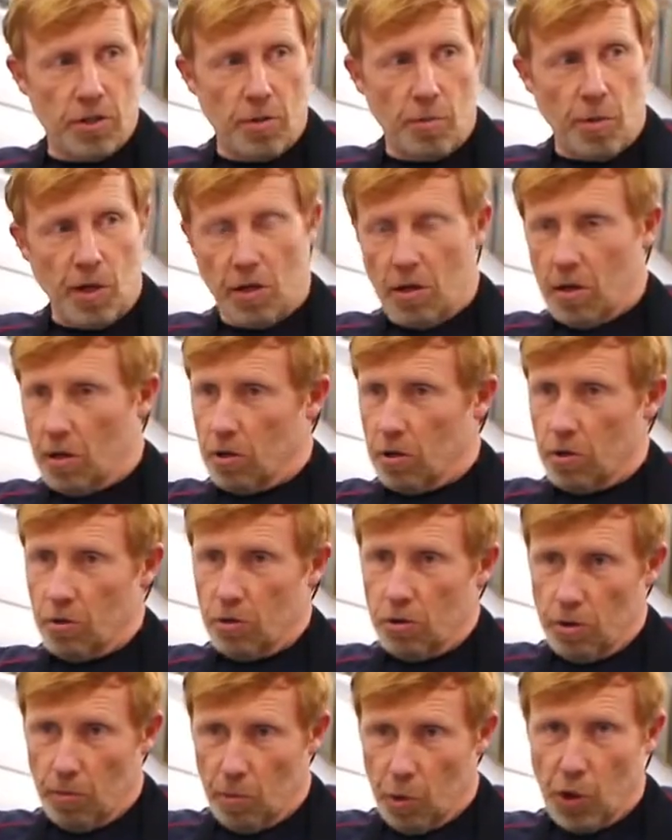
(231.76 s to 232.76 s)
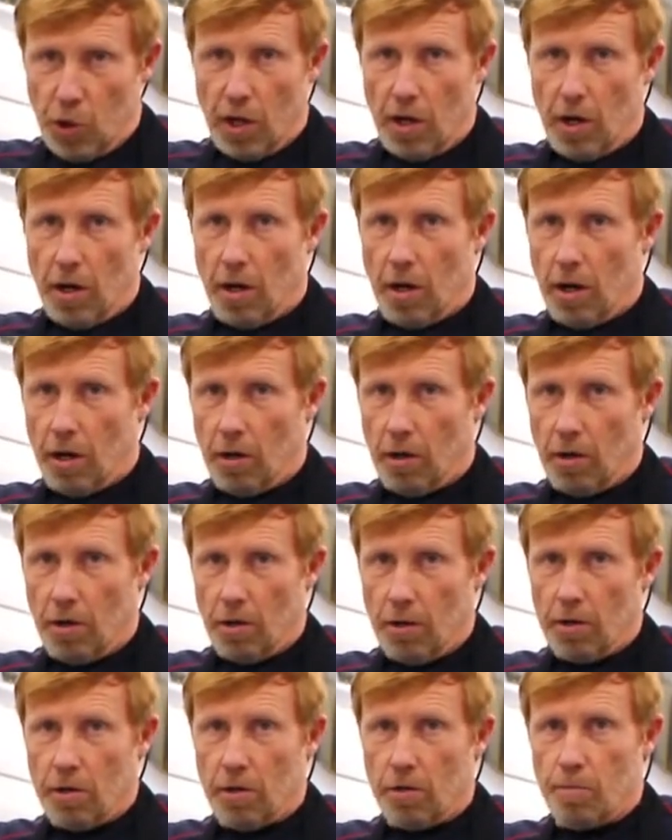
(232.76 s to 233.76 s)
to be a usable car
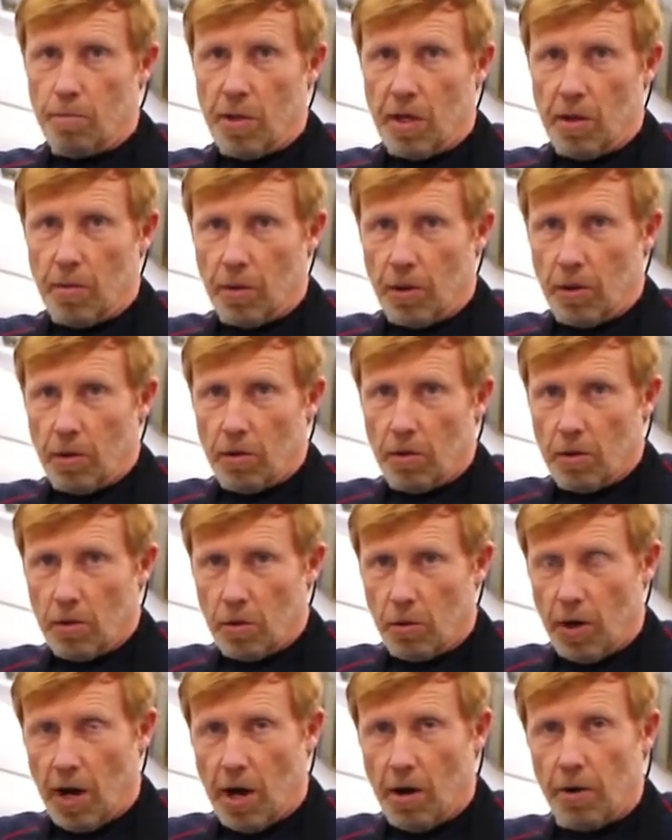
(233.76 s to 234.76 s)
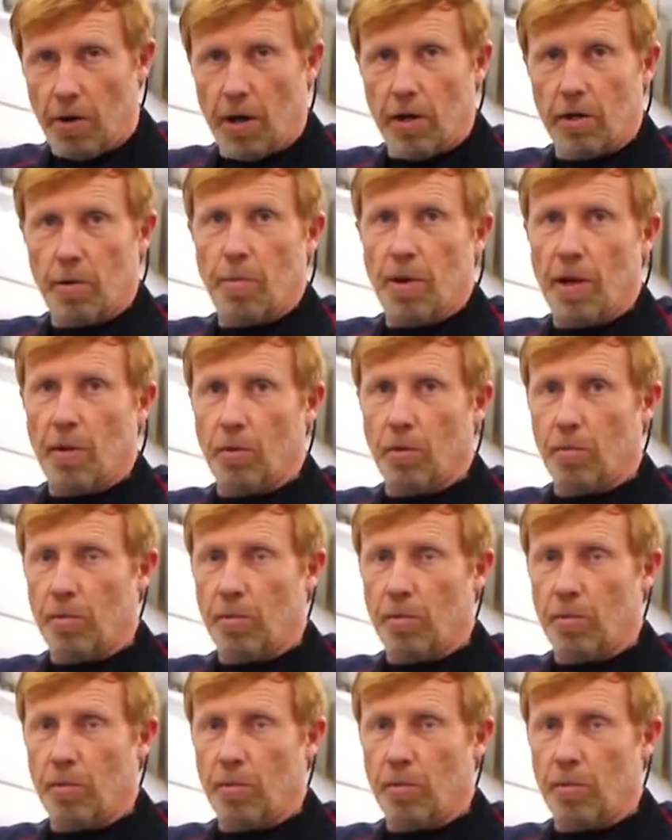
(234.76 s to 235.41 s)
to be able to go down onto Pebble